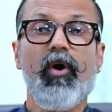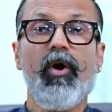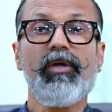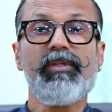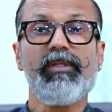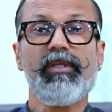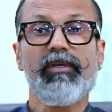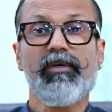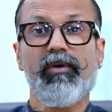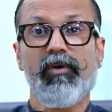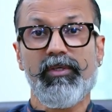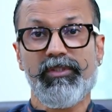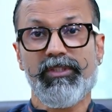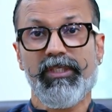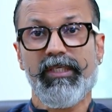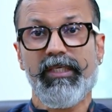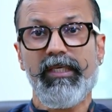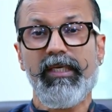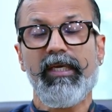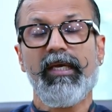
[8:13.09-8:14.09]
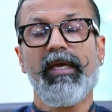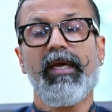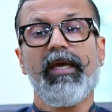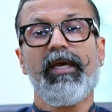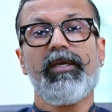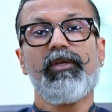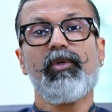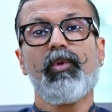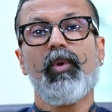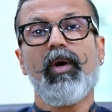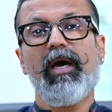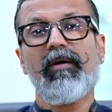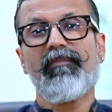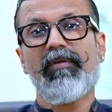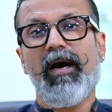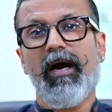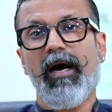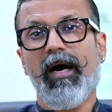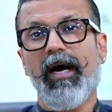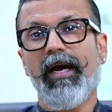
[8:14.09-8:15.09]
On the contrary, you have
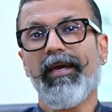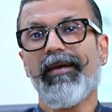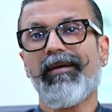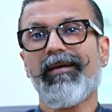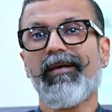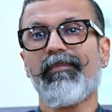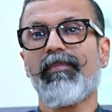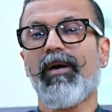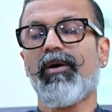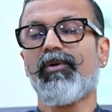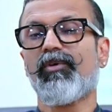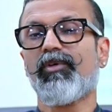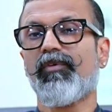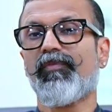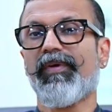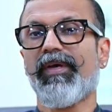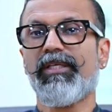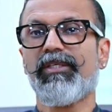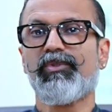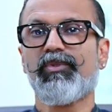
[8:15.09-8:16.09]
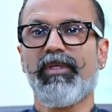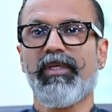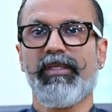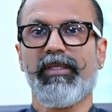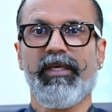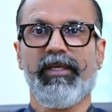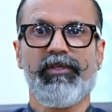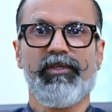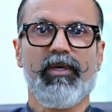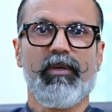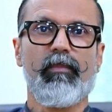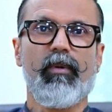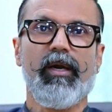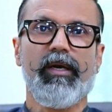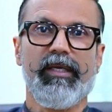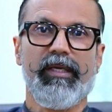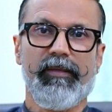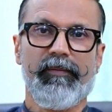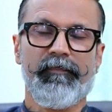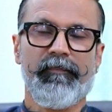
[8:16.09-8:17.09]
higher amount of insulin in your
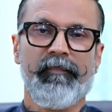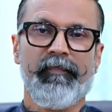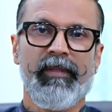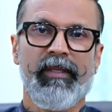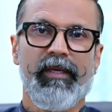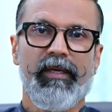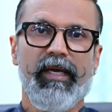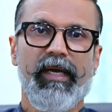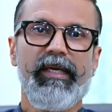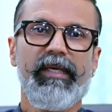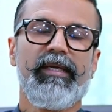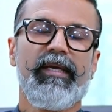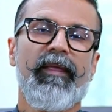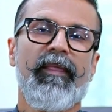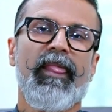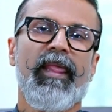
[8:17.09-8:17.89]
body, right?